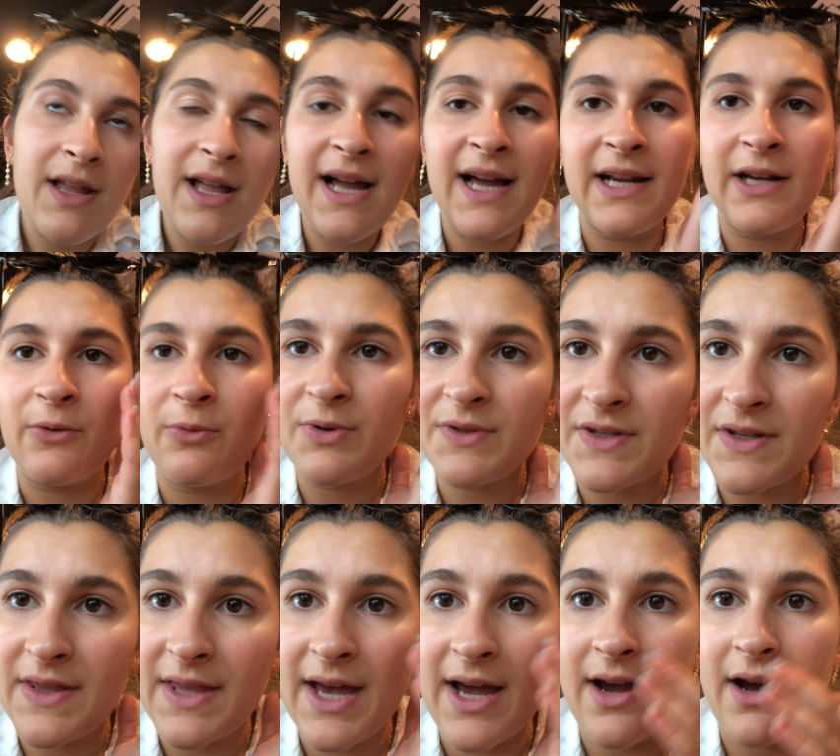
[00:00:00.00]
And it
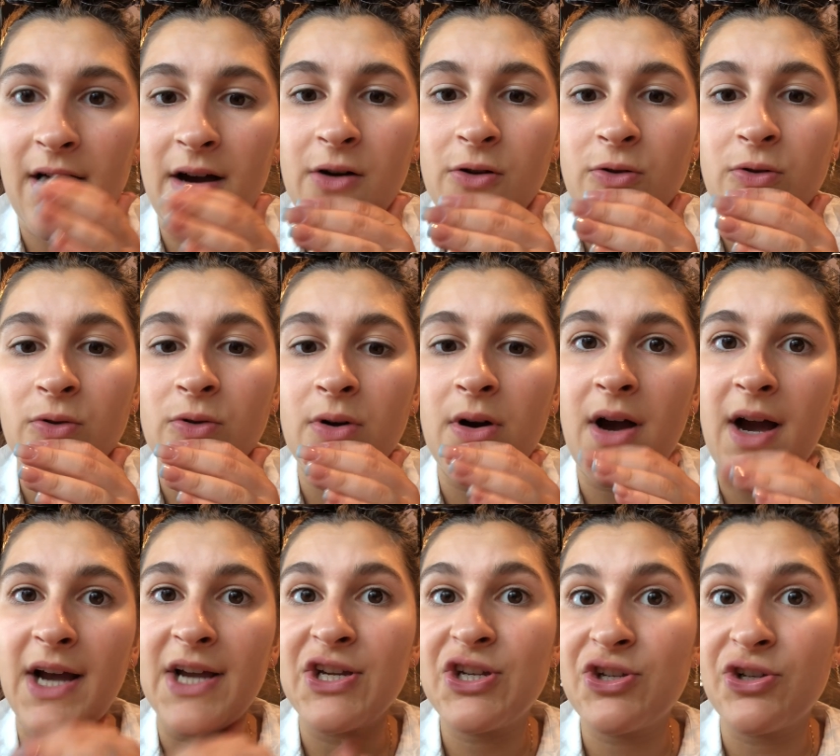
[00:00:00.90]
wasn't that, oh,
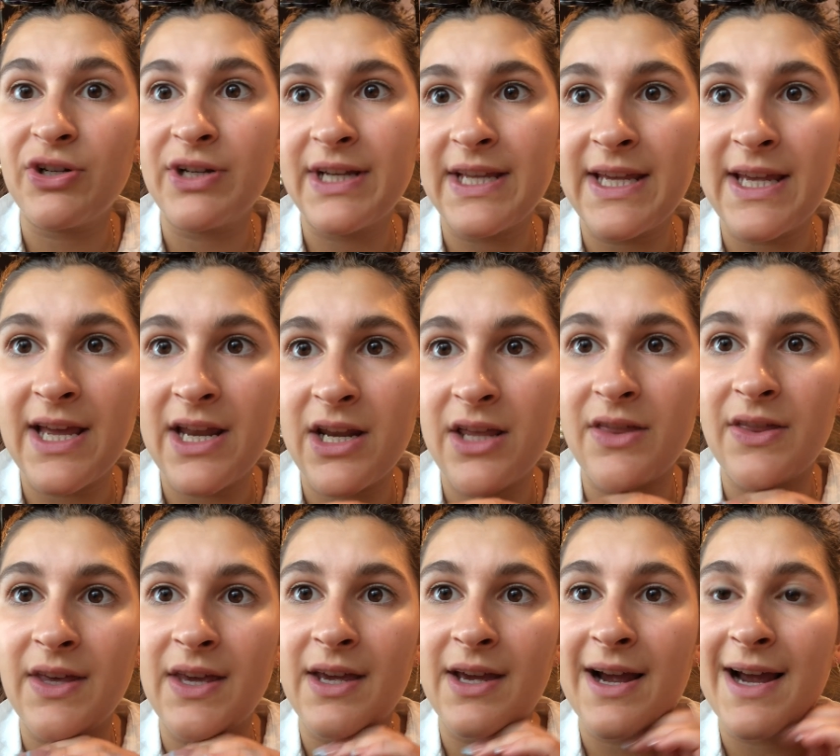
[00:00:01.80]
I shouldn't eat anything.